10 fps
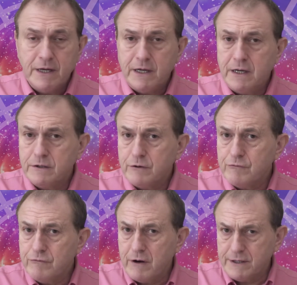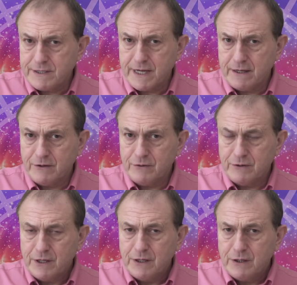in a right angle
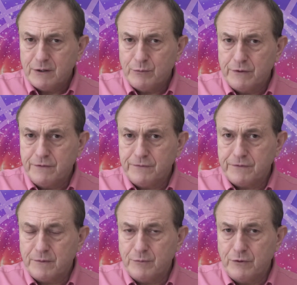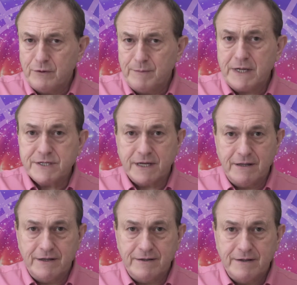with the more
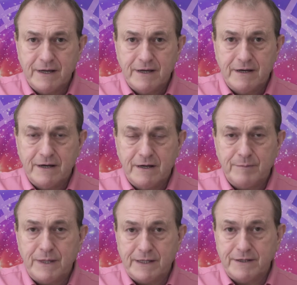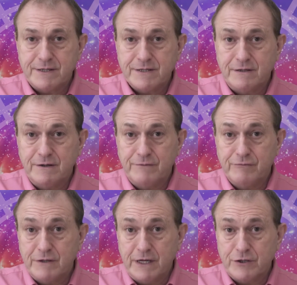masculine planet of
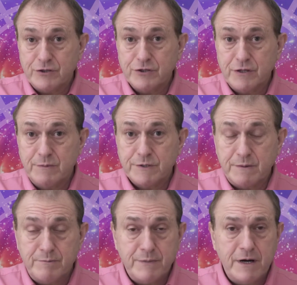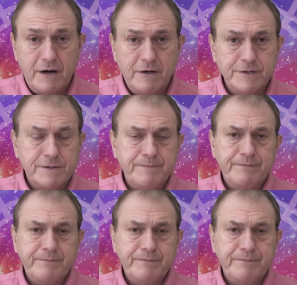relationships, Mars.